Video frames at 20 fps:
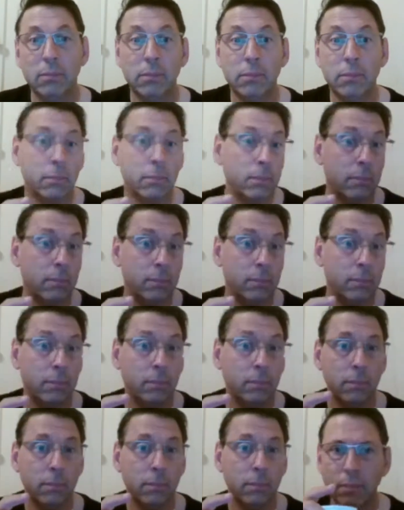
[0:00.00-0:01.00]
I got stuck up
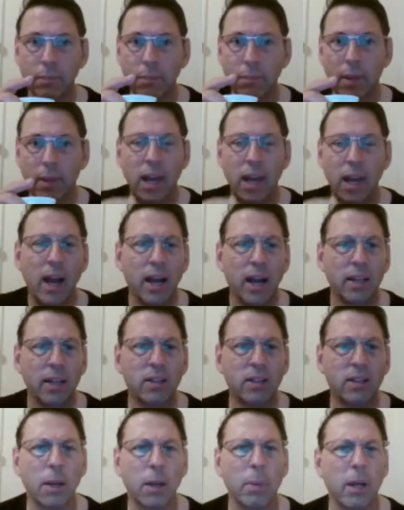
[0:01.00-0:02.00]
at gunpoint on
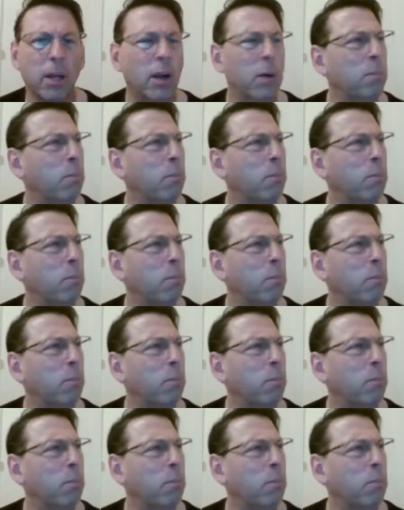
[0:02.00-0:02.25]
September